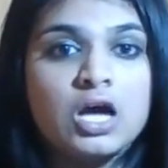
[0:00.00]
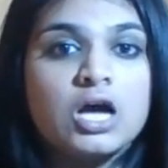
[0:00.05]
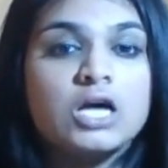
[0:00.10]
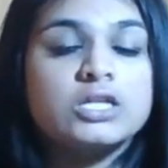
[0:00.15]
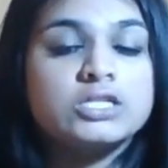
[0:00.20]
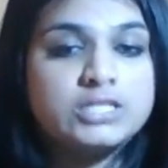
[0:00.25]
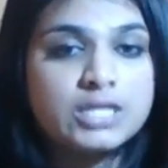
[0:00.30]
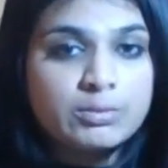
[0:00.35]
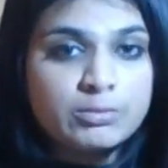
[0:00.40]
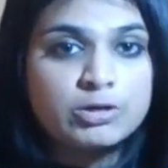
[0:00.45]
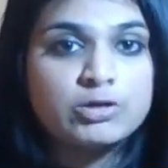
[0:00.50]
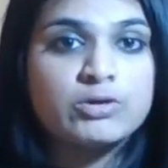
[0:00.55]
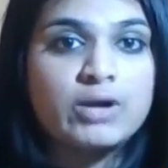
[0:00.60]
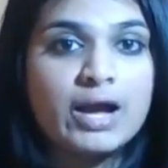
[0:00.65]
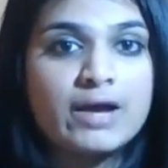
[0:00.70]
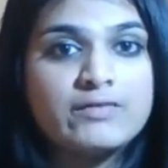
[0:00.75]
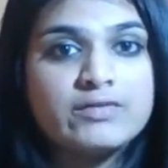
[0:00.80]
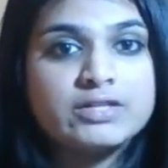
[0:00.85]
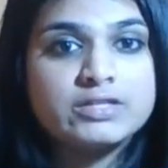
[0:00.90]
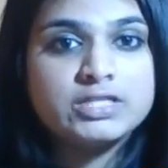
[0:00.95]

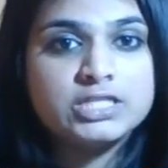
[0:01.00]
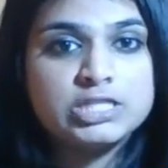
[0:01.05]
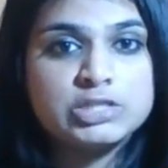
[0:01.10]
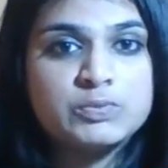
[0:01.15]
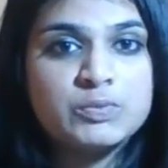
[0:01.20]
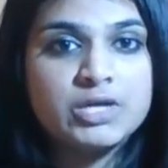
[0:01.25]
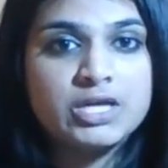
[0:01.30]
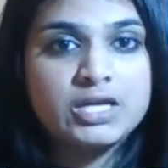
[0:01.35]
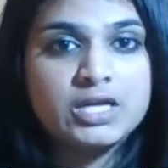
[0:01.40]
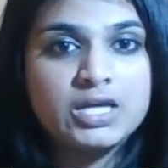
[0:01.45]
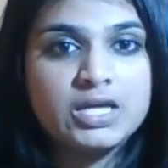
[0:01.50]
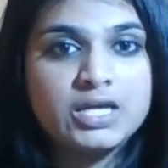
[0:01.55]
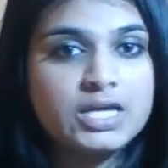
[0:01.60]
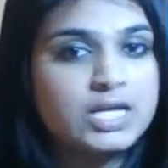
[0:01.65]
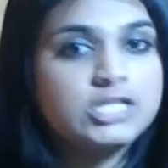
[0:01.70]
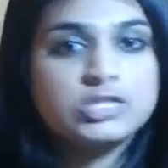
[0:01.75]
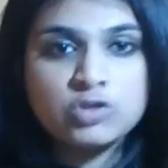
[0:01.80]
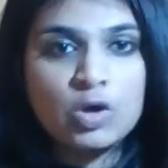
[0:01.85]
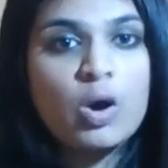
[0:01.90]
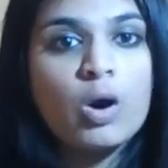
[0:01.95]
demographically speaking,
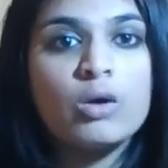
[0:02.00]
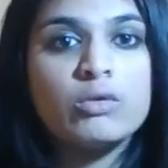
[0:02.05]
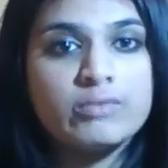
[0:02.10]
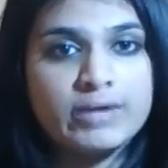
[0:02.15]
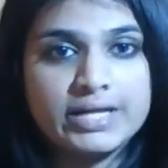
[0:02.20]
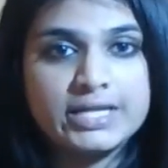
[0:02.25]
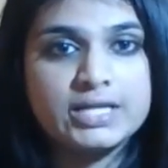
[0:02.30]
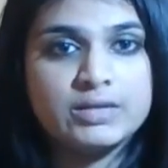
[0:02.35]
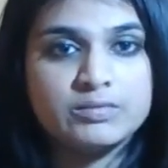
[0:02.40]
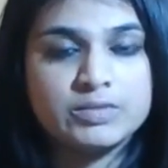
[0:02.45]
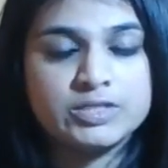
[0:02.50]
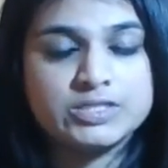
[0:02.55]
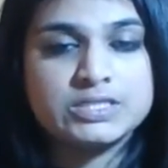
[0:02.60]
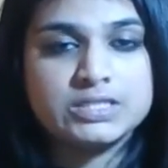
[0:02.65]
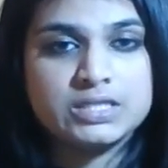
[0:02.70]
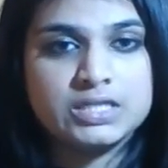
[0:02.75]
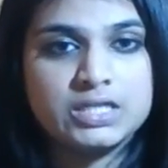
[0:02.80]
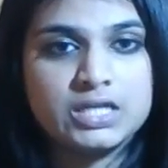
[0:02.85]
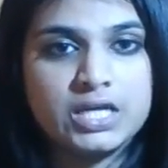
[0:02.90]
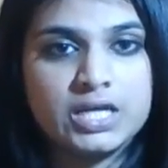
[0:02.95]
it's already
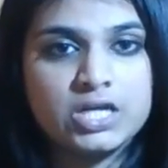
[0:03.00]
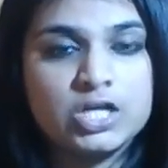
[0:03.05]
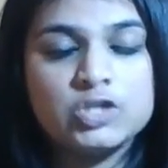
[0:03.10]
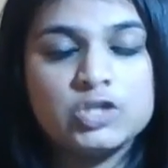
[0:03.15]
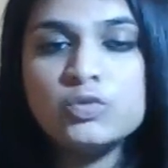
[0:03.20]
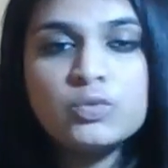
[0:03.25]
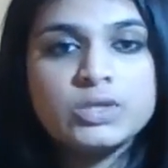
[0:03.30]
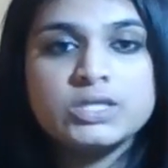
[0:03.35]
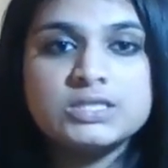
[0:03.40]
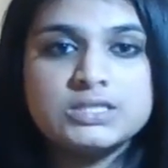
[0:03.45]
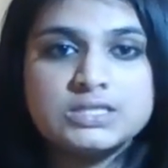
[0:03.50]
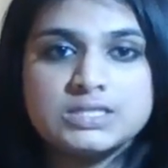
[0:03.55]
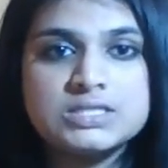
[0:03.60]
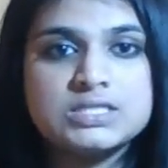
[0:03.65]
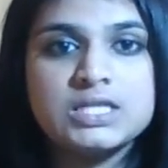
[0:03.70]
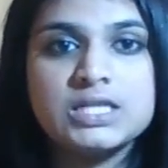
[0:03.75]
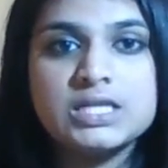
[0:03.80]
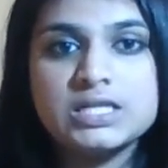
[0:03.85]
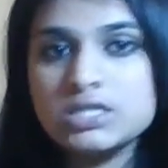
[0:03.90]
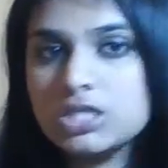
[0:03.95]
misleading. You wouldn't
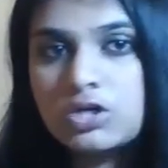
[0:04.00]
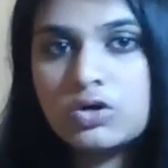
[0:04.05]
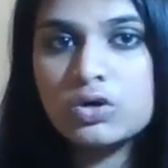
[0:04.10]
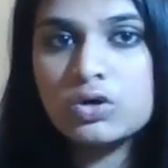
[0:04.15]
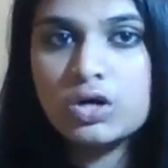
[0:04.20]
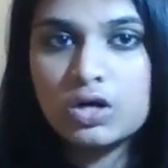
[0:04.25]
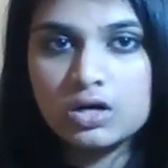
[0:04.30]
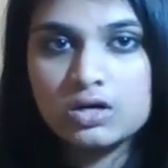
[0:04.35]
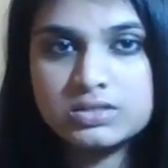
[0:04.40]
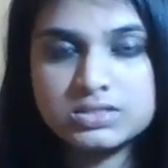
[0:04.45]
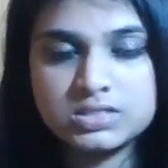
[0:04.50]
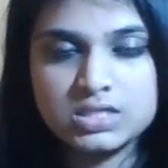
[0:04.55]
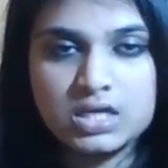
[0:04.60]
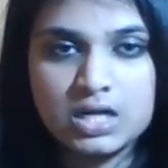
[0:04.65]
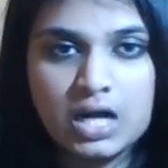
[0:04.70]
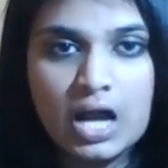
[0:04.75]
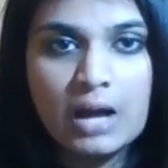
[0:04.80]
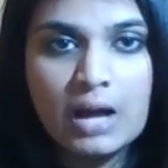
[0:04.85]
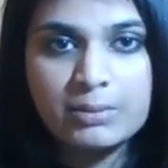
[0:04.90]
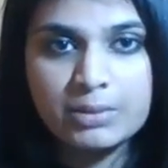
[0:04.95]
see little girls in a
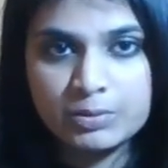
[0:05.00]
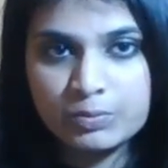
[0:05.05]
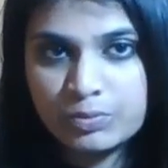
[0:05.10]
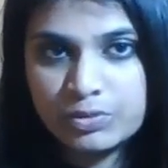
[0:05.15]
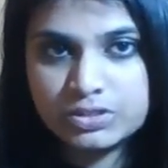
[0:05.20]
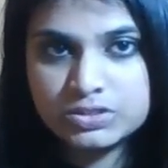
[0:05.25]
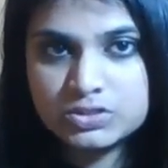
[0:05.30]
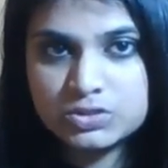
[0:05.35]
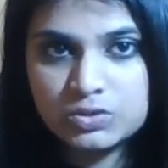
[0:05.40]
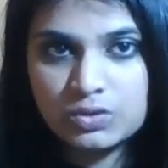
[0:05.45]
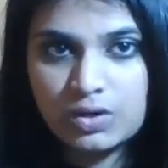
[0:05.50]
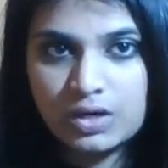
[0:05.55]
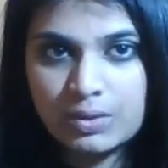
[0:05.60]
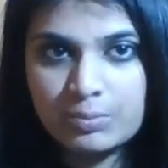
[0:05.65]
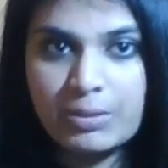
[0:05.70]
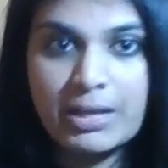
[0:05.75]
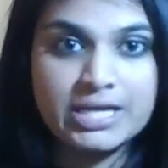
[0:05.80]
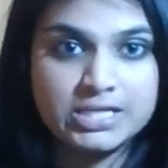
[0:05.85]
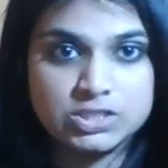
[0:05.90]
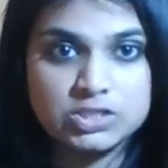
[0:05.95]
comic book store
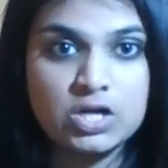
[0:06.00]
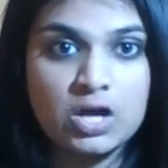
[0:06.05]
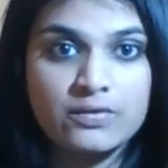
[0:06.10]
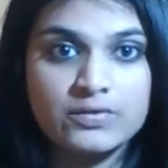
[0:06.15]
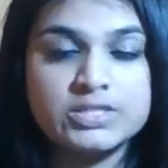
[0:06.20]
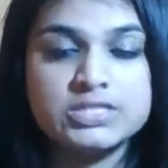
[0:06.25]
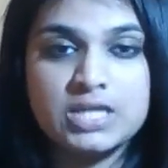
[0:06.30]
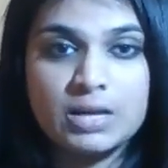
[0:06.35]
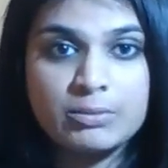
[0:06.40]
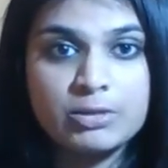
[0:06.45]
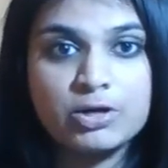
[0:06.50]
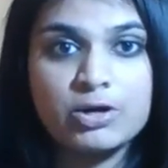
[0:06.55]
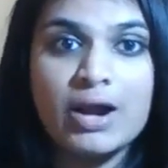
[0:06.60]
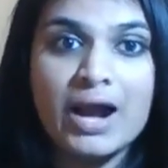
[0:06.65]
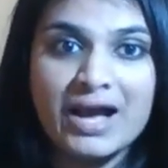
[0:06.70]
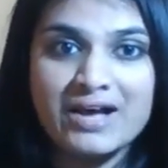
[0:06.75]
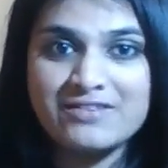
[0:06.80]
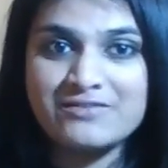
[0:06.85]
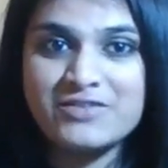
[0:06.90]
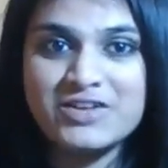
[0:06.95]
based on the
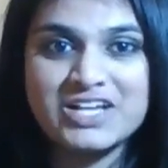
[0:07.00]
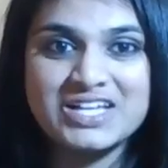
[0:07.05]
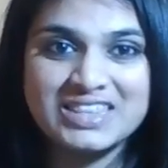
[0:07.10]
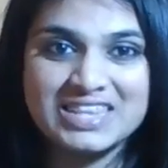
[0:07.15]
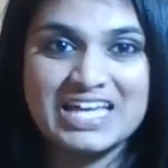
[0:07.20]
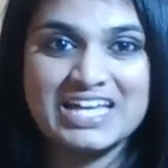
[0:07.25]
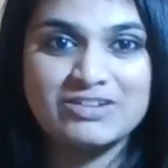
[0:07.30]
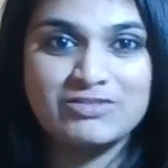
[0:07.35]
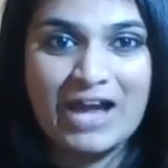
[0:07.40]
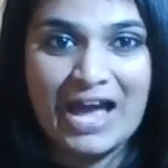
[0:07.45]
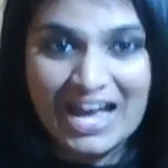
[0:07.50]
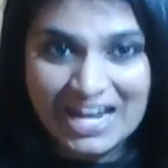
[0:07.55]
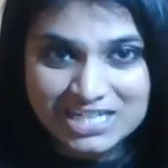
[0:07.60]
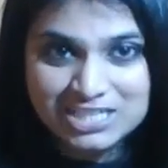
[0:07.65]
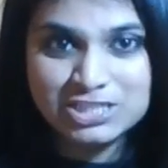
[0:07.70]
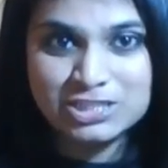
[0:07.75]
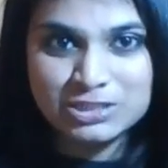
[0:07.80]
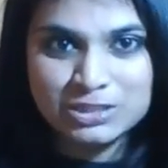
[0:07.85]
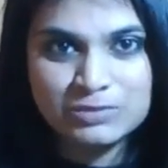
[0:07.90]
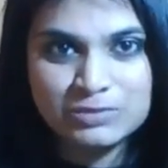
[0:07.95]
demographic that
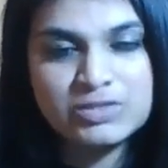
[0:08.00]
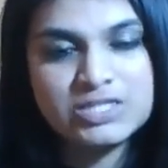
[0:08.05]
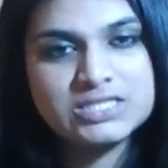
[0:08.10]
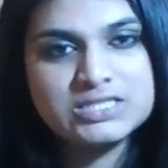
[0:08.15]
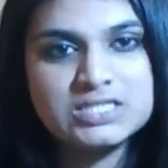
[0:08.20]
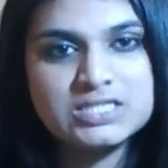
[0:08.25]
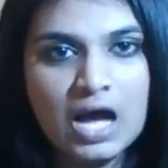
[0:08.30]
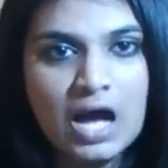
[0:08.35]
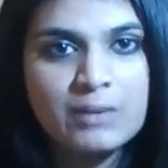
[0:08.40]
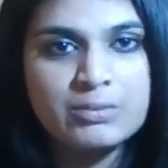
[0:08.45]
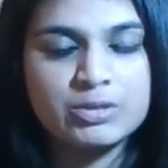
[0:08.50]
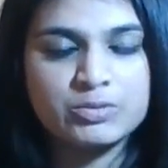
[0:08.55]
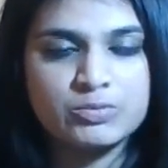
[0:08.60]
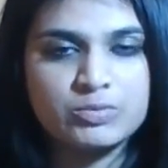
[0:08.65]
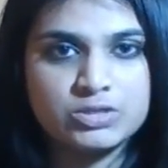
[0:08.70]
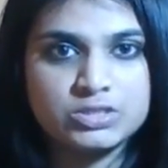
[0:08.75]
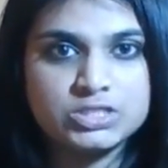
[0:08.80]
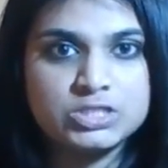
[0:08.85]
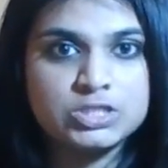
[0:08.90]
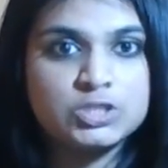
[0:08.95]
actually reads comic
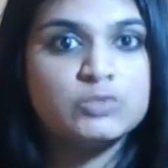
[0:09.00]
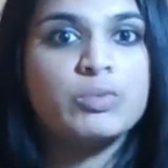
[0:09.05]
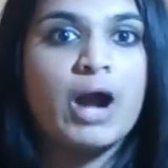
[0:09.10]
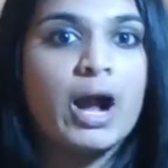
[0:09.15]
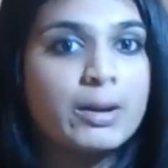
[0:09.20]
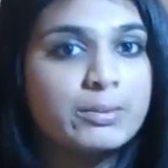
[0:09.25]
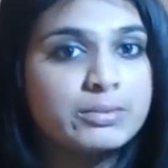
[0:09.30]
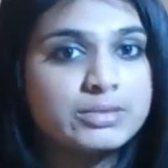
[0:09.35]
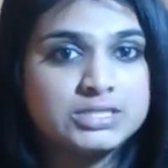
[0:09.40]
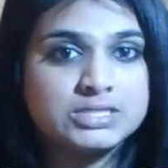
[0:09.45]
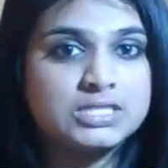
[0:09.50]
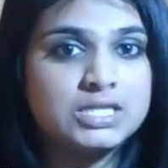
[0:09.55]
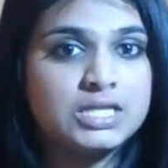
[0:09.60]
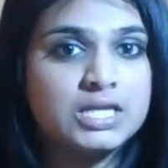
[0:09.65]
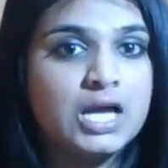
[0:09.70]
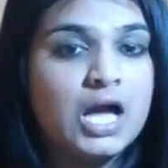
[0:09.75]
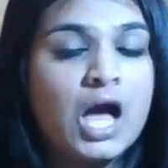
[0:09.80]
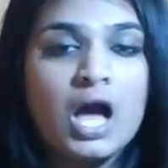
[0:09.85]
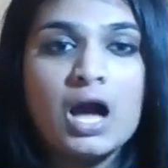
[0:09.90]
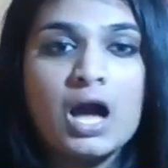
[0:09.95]
books. You'd probably see
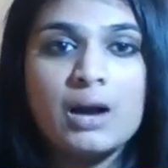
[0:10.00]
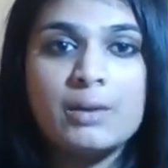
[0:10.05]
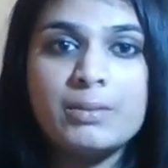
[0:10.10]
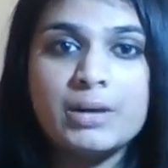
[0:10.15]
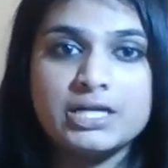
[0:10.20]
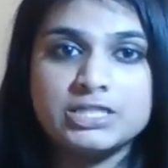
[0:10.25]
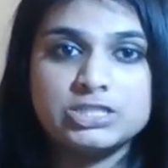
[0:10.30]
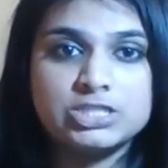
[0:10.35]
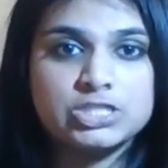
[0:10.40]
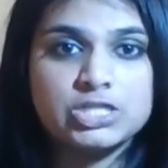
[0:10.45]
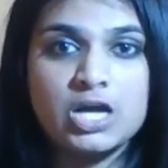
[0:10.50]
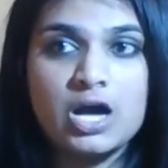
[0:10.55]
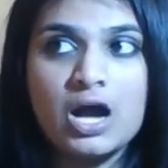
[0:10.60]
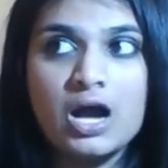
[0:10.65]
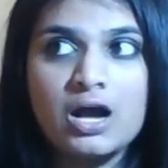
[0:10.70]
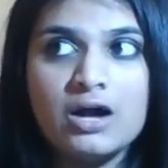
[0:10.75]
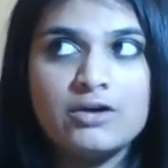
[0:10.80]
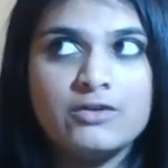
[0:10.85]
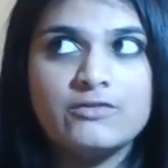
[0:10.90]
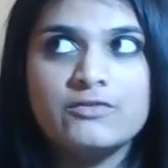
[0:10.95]
a bunch
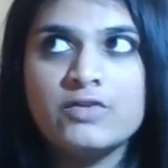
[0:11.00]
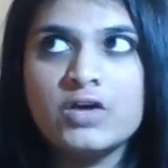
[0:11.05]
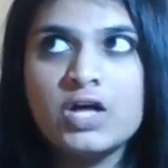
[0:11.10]
of